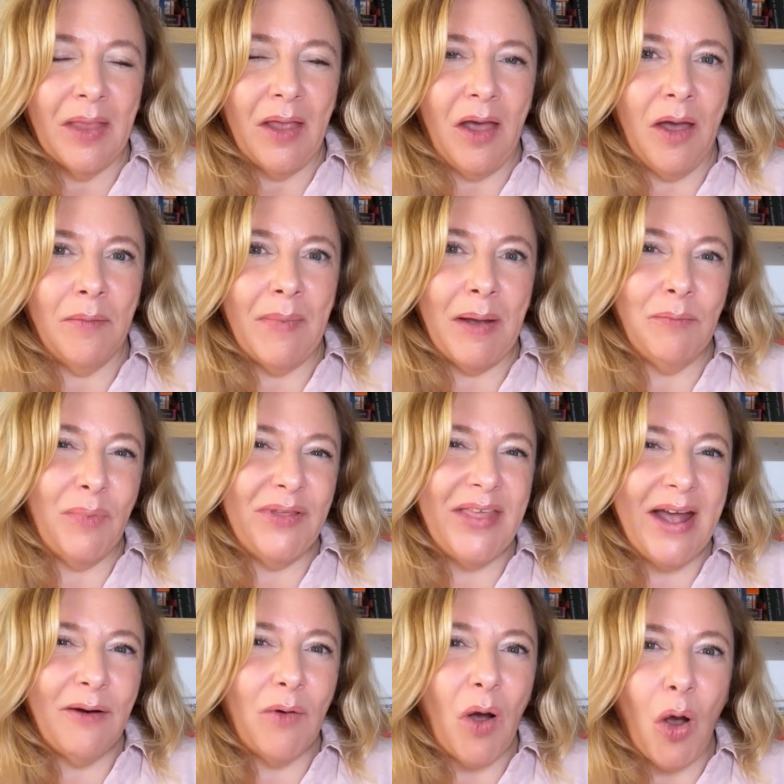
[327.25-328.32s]
and
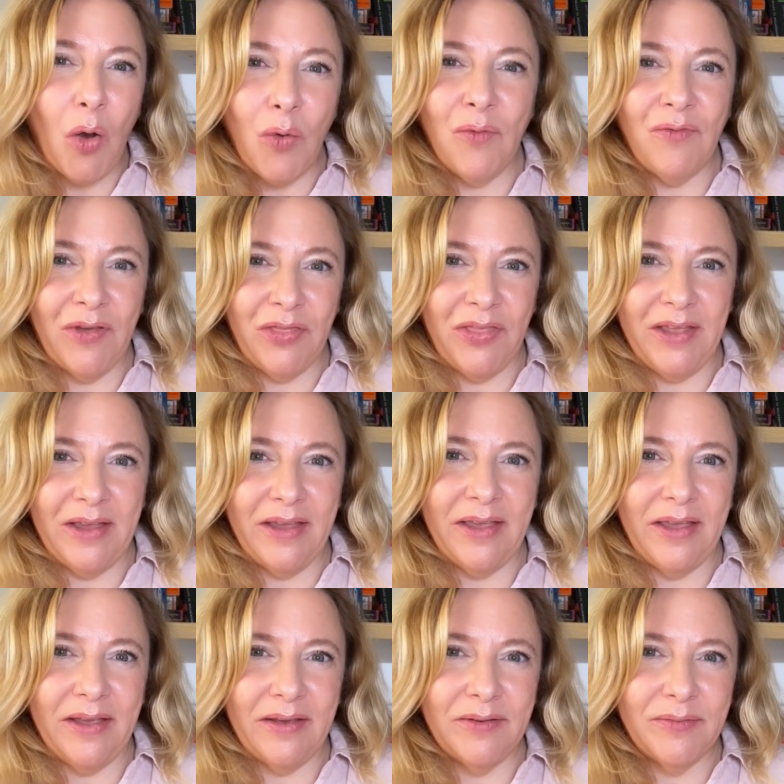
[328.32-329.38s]
without
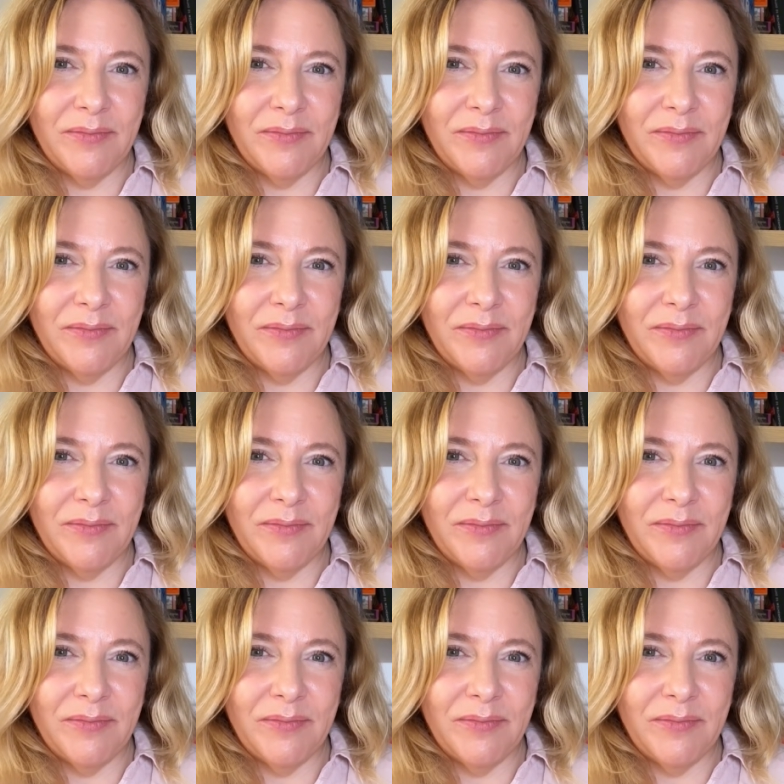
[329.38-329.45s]
overthinking.